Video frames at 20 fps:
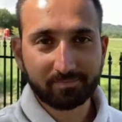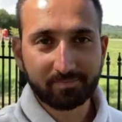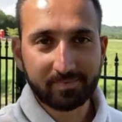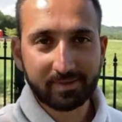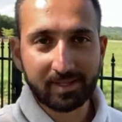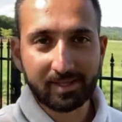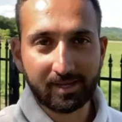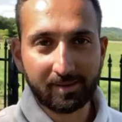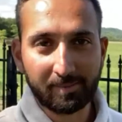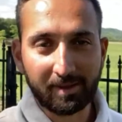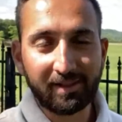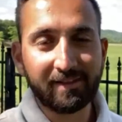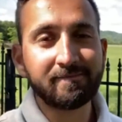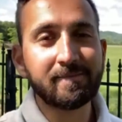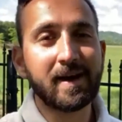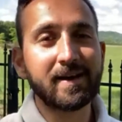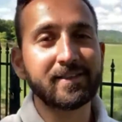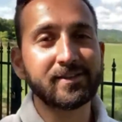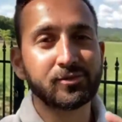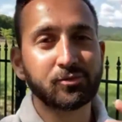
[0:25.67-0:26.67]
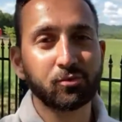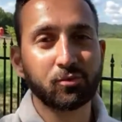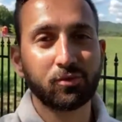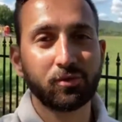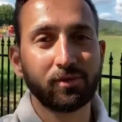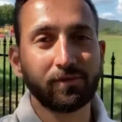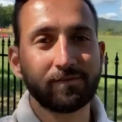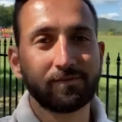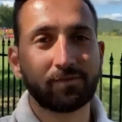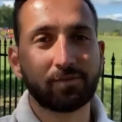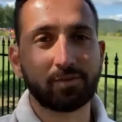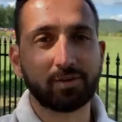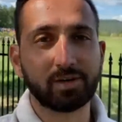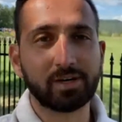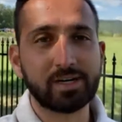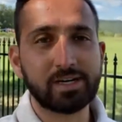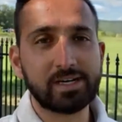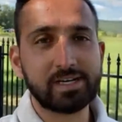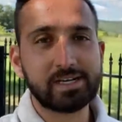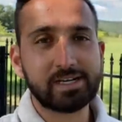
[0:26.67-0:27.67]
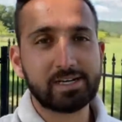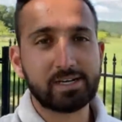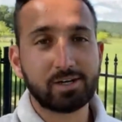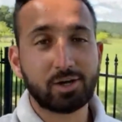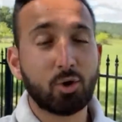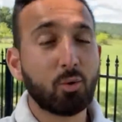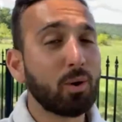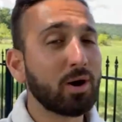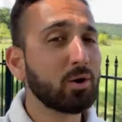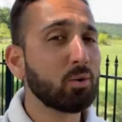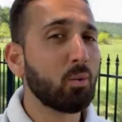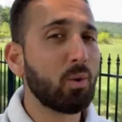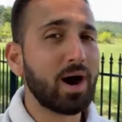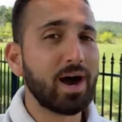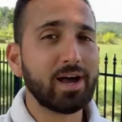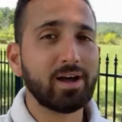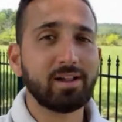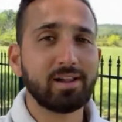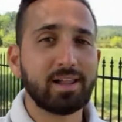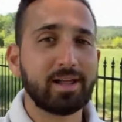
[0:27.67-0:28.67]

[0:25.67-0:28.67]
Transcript: I lived by this rule for quite a while.